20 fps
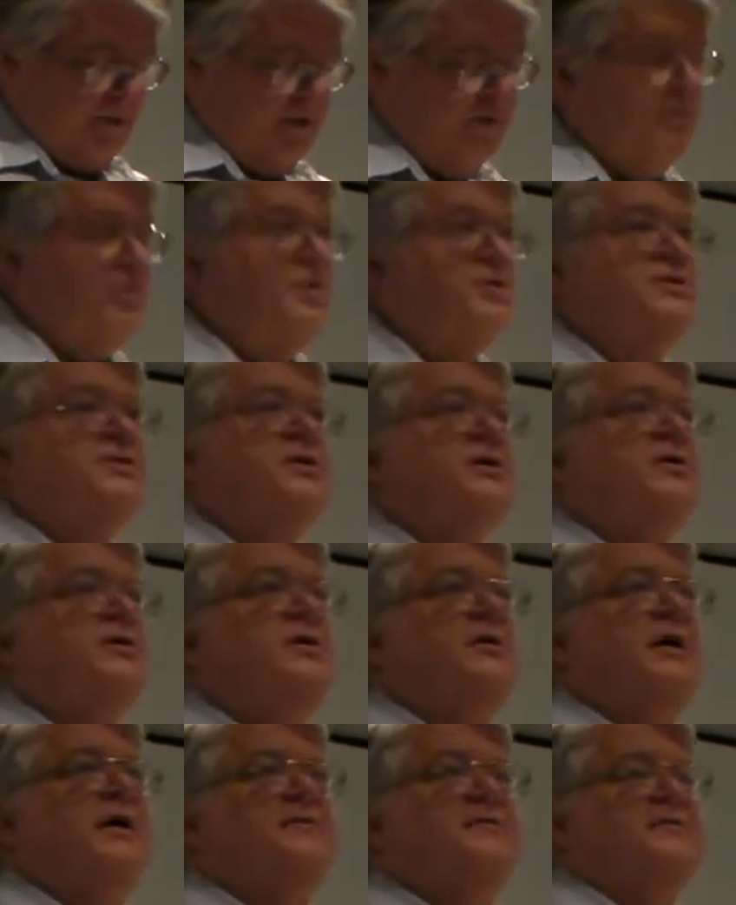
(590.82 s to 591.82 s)
We're
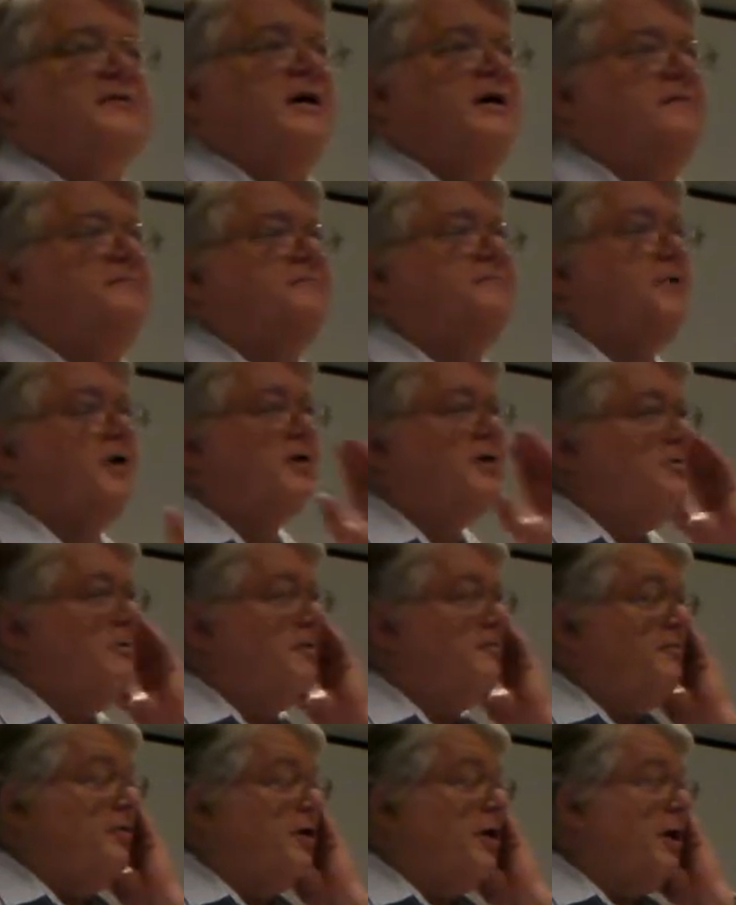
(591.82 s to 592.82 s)
still, I've talked
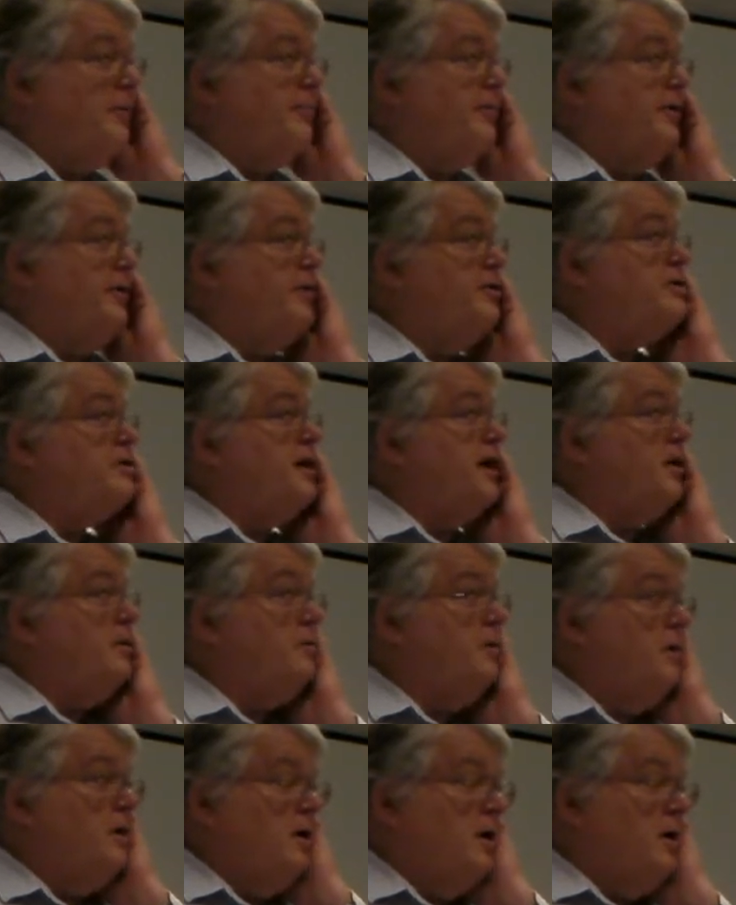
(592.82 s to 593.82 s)
about for a couple of years
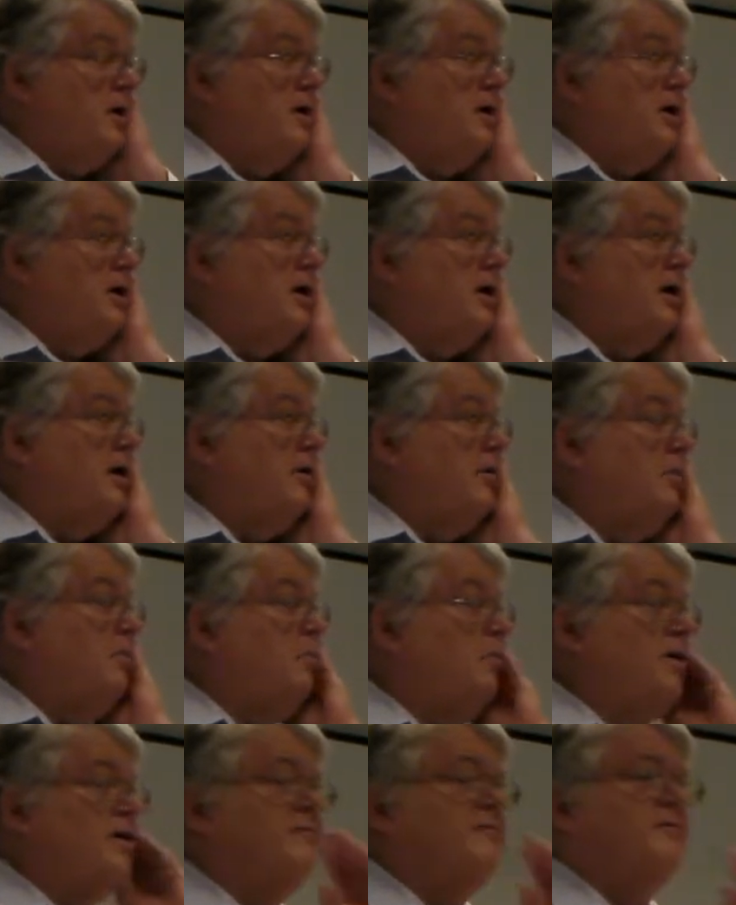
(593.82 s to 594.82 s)
now, one of